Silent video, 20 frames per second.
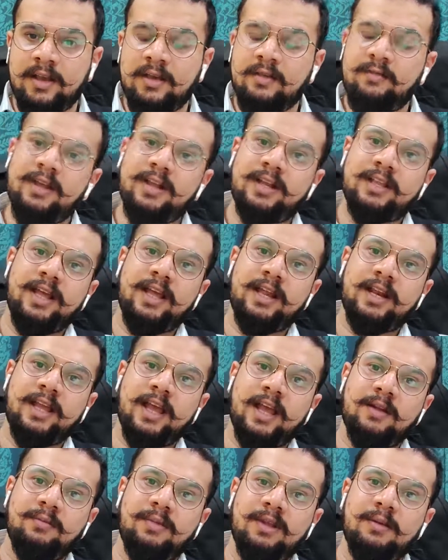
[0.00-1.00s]
where there
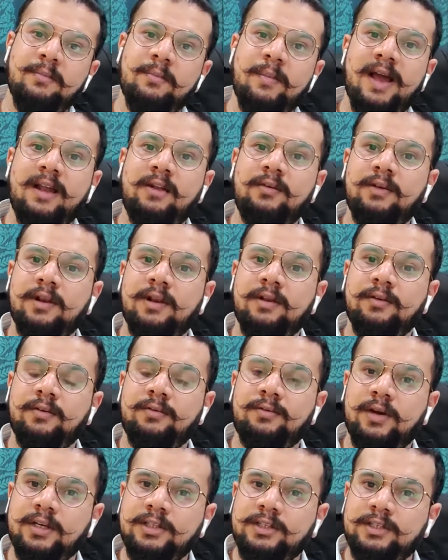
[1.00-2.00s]
can be
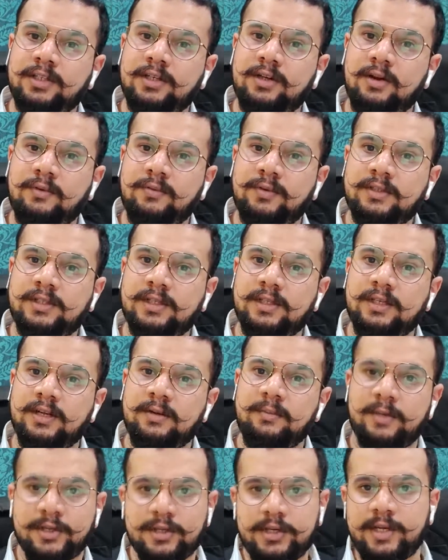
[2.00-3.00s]
malfunction of a
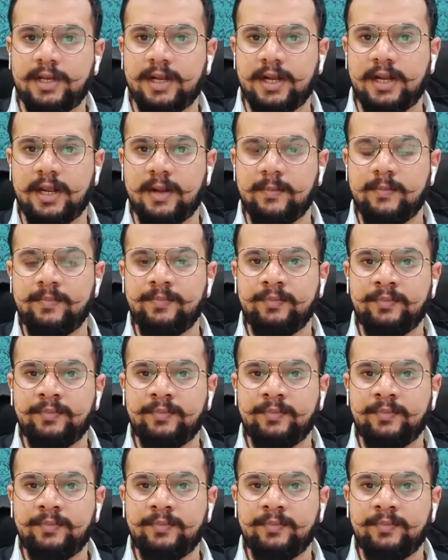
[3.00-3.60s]
certain machinery,